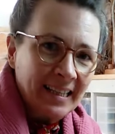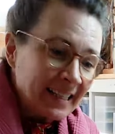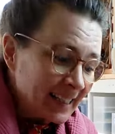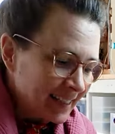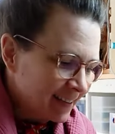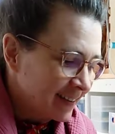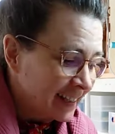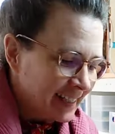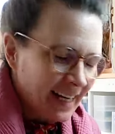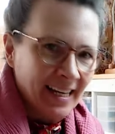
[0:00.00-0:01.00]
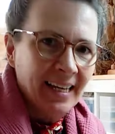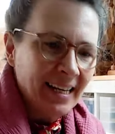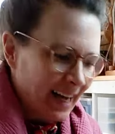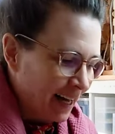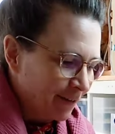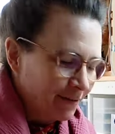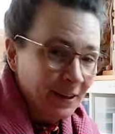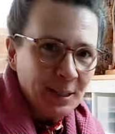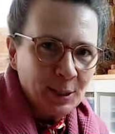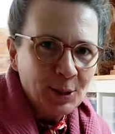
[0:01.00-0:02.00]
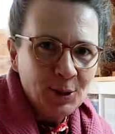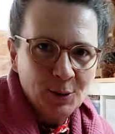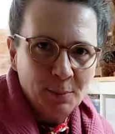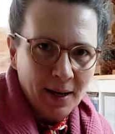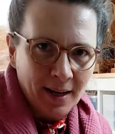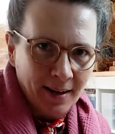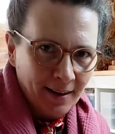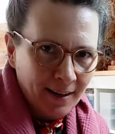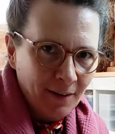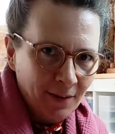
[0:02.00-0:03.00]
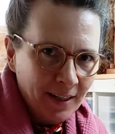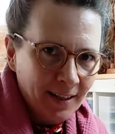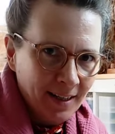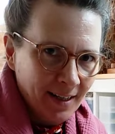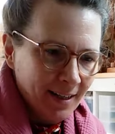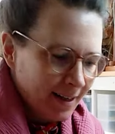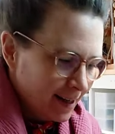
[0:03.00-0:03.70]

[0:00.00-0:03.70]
this is the day I finished my KAWANDI